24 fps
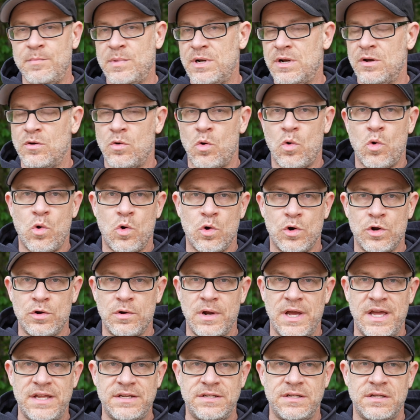going to order
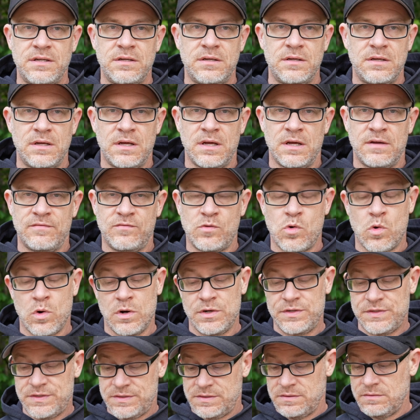it, of
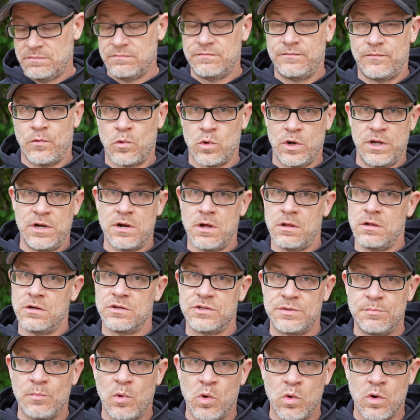course,
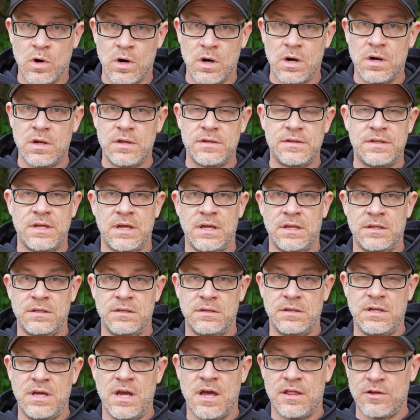$40 more
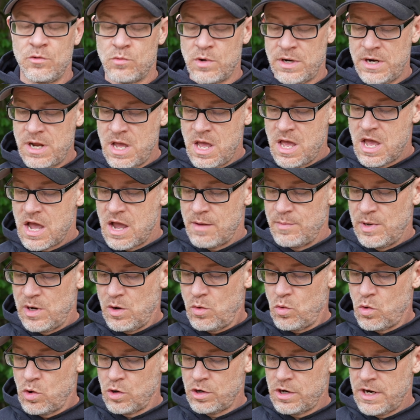than the other one. I'm going to
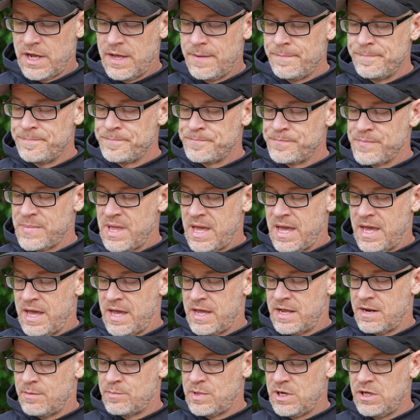order it
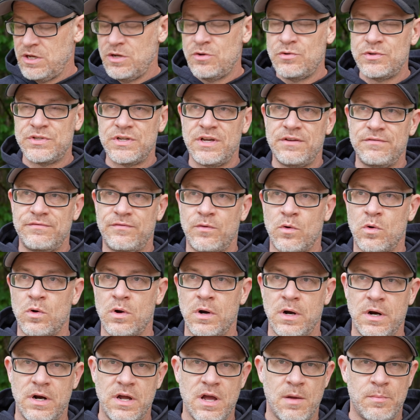and I'm going to use it
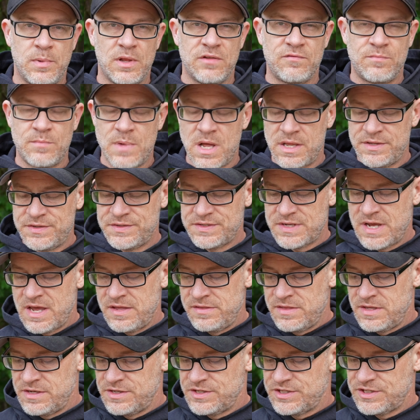for a couple of months,
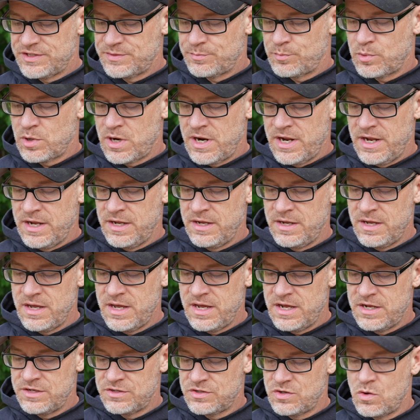and this spring
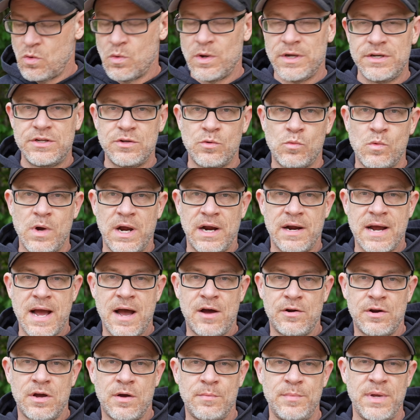is going to wear
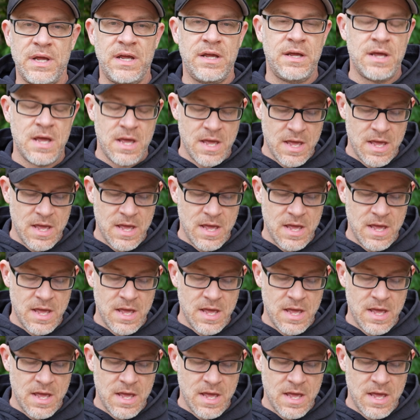out on me